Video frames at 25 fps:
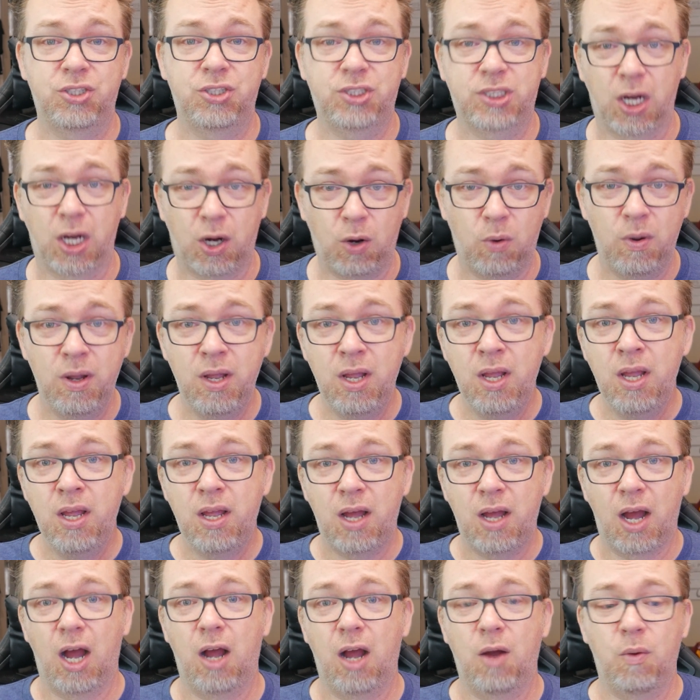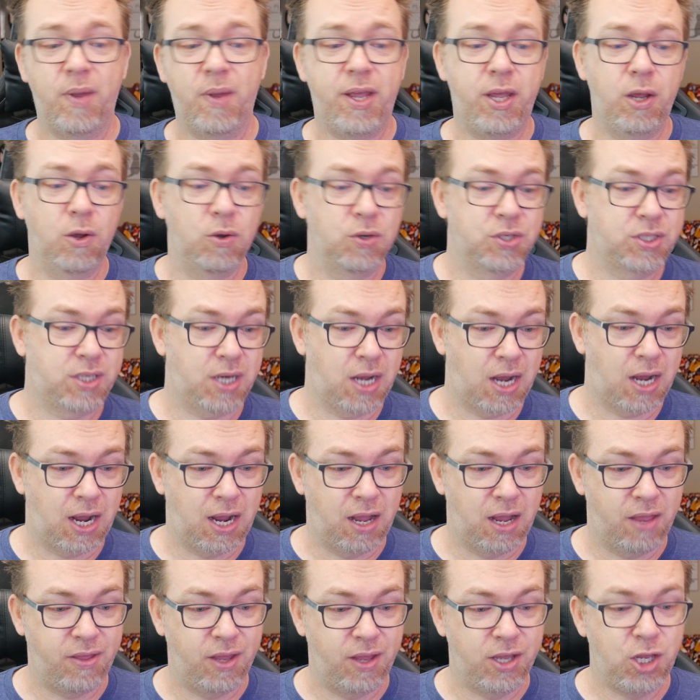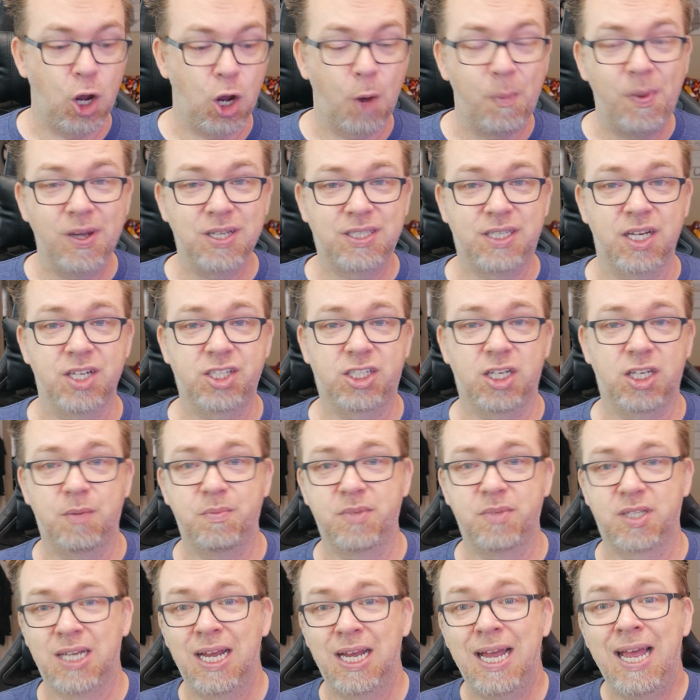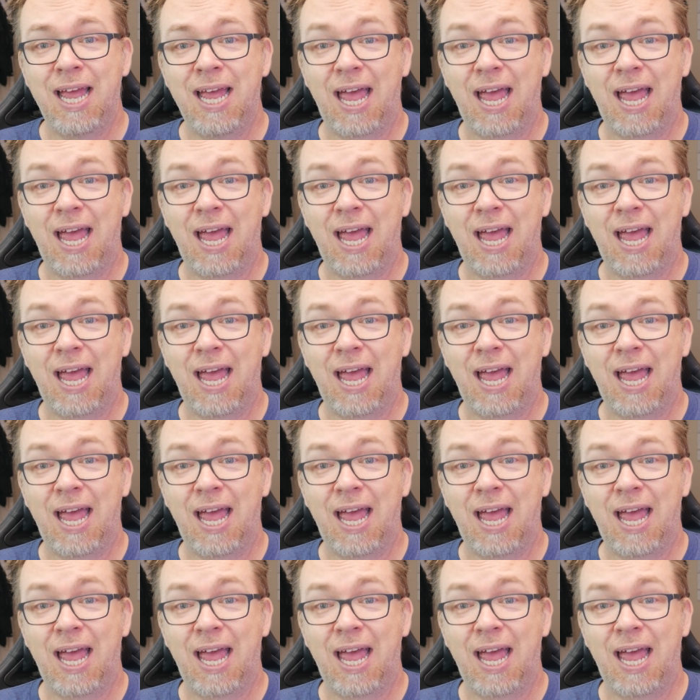So uh, we used uh, the Yoba Systems,